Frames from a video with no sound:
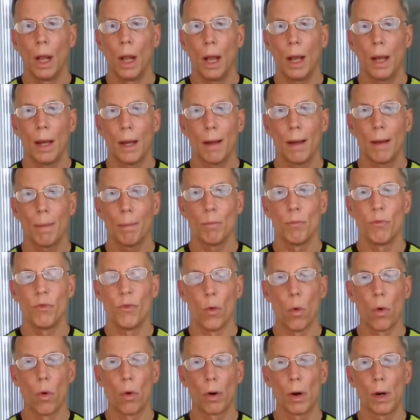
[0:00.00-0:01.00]
um,
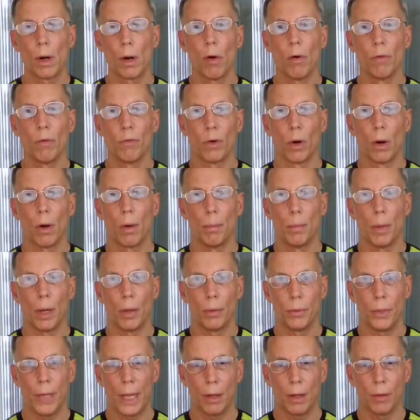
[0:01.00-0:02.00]
for overall
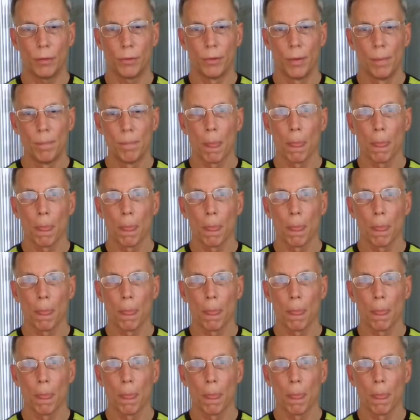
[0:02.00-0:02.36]
bone health.